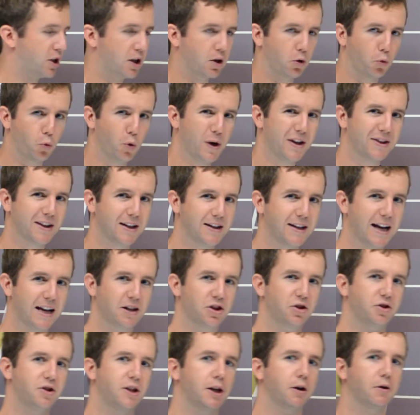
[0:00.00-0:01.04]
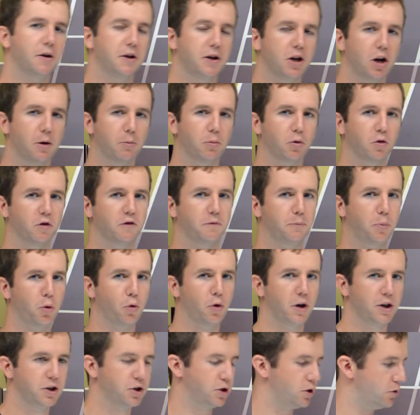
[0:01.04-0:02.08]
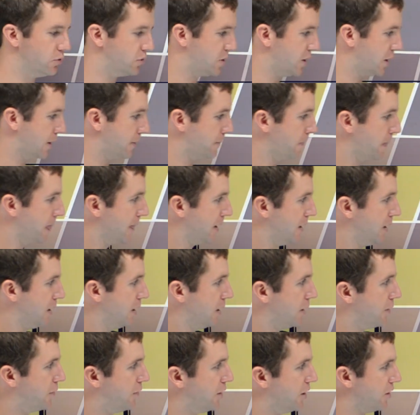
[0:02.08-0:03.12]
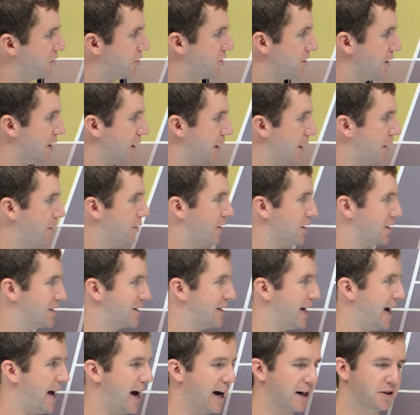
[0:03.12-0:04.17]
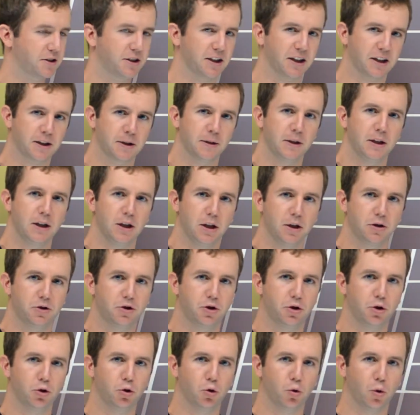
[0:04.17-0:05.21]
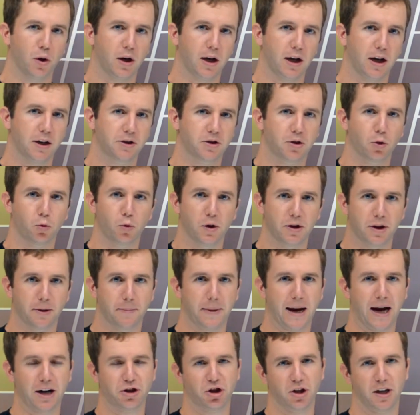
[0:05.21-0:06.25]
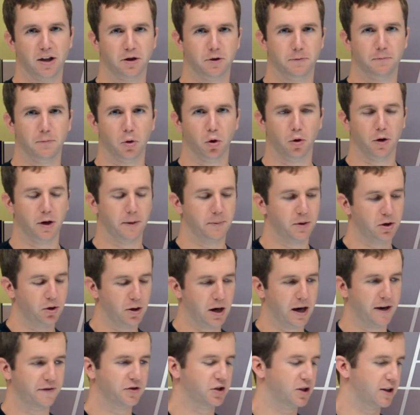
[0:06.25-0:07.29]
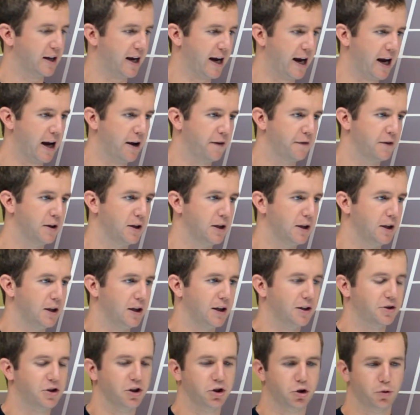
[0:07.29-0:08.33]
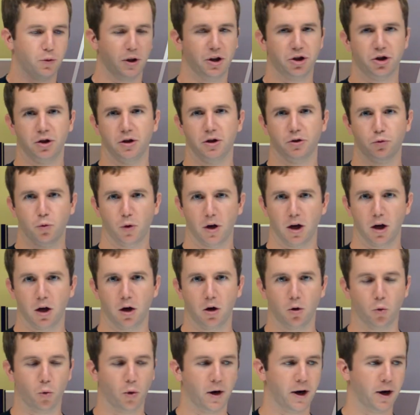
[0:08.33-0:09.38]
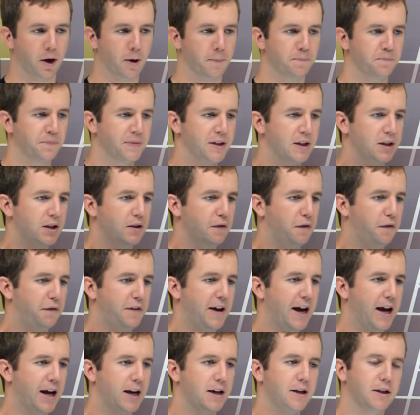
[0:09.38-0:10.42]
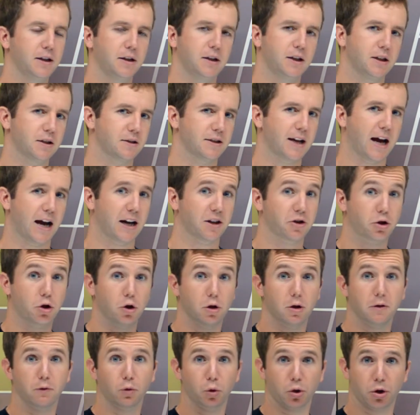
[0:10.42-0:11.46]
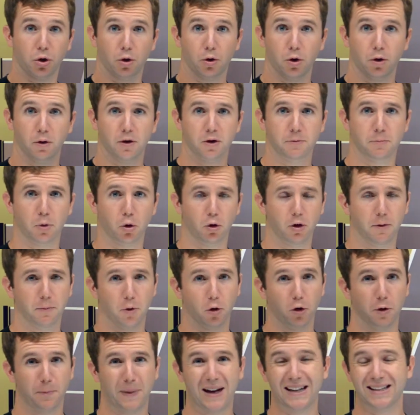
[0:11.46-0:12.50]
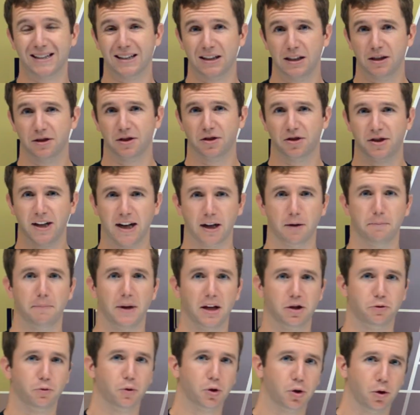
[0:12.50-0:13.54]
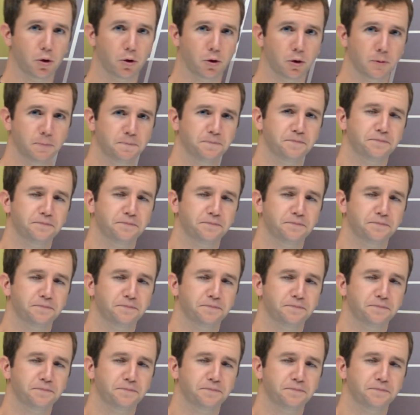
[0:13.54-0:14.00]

going to win the necessary number of points using this tactic to win the match against Murray. I mean, you obviously have a situation as well where Fed is not as good a returner as Murray. Murray basically is the second best returner